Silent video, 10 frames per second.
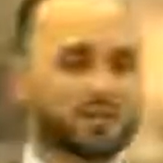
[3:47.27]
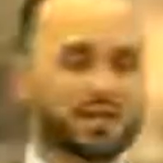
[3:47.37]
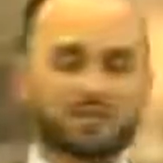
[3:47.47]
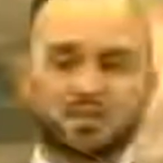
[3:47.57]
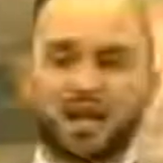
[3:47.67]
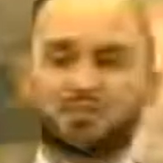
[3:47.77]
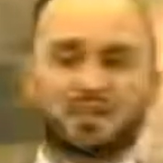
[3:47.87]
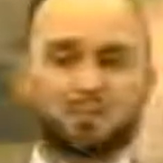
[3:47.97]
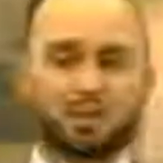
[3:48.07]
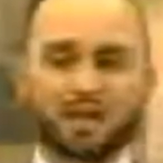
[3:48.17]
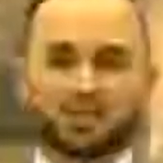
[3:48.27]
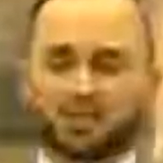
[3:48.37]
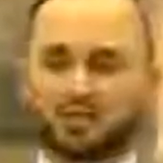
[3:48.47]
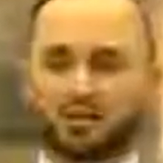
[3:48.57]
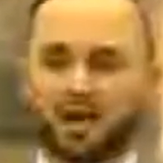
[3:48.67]
it doesn't have any place in
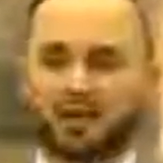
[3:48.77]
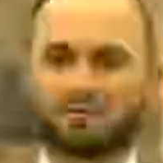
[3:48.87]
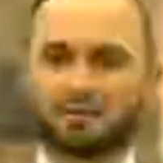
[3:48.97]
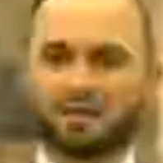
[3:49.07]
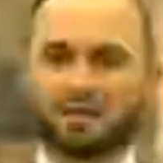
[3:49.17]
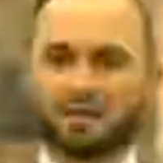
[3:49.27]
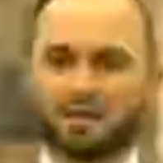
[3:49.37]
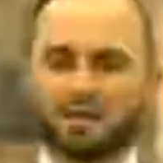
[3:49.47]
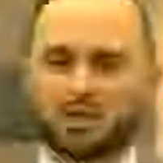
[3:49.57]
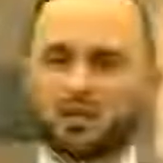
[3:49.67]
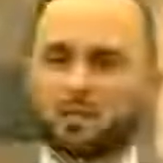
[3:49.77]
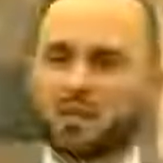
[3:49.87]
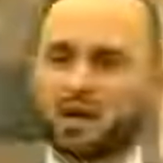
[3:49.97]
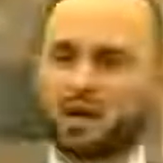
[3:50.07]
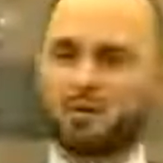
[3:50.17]
your life, you
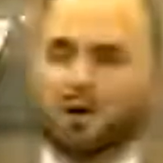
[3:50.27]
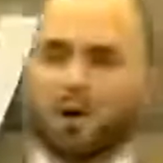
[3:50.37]
become